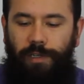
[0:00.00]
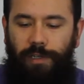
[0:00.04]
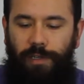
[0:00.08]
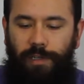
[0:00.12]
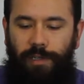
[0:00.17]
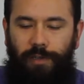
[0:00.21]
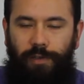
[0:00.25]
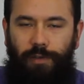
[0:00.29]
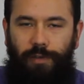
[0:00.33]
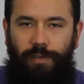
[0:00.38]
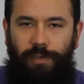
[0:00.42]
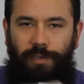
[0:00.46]

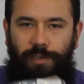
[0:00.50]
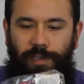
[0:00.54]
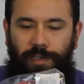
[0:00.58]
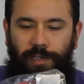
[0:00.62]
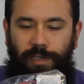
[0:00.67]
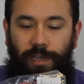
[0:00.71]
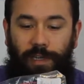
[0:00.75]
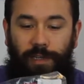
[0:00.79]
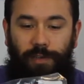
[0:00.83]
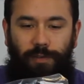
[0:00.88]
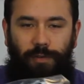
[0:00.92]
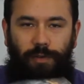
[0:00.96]
and you can
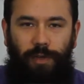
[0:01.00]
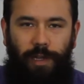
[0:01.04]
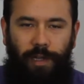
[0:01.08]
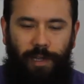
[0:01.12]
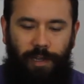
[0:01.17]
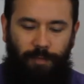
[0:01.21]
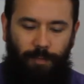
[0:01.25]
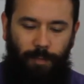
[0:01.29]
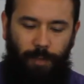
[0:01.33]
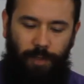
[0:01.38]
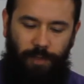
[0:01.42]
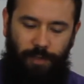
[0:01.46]
see I do not
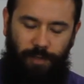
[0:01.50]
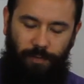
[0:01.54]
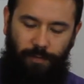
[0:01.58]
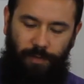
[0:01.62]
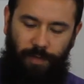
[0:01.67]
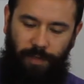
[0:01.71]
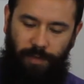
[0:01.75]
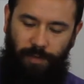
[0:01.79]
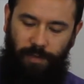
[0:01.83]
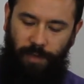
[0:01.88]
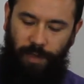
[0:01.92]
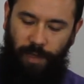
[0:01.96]
have much of
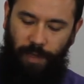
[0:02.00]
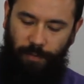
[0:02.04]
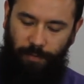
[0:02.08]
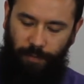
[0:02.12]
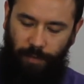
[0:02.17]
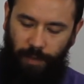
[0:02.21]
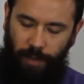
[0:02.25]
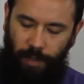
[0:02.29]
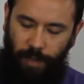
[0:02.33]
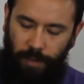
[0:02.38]
this left.